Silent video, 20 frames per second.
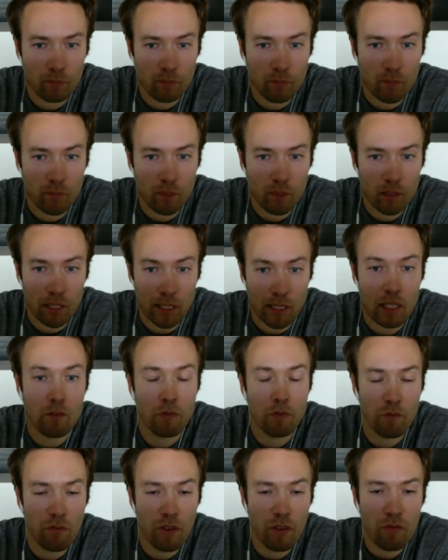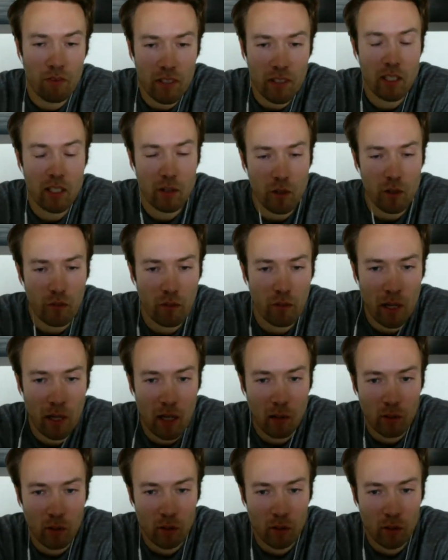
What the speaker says: Like in 50 years from now,